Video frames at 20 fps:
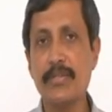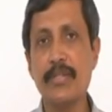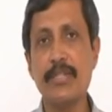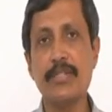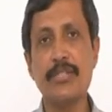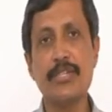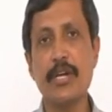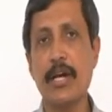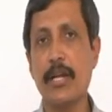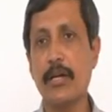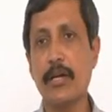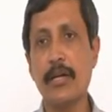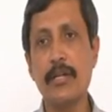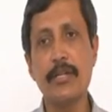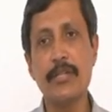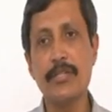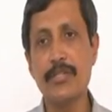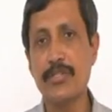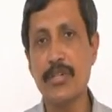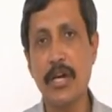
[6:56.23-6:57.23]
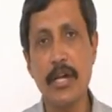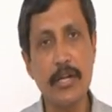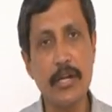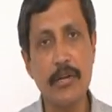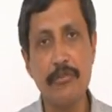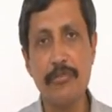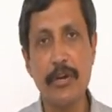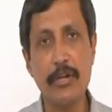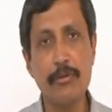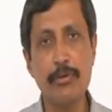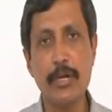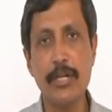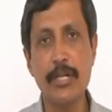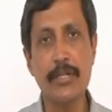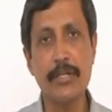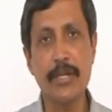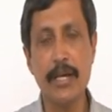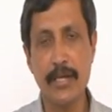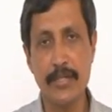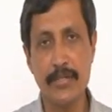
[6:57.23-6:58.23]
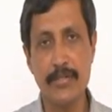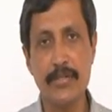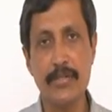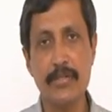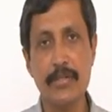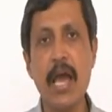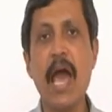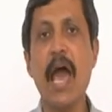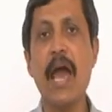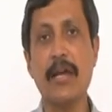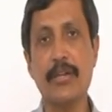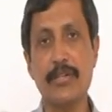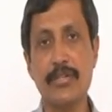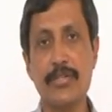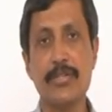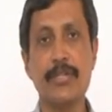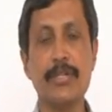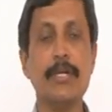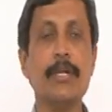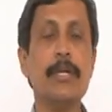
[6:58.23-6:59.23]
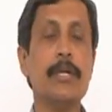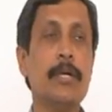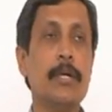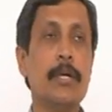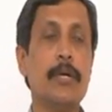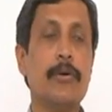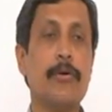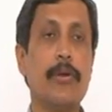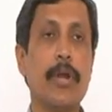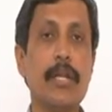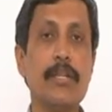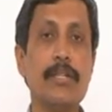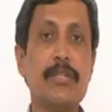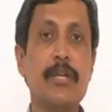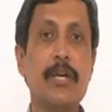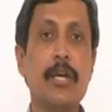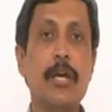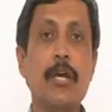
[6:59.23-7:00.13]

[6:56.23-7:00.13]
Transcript: in Jharkhand it is Jharkhand value added tax act, right.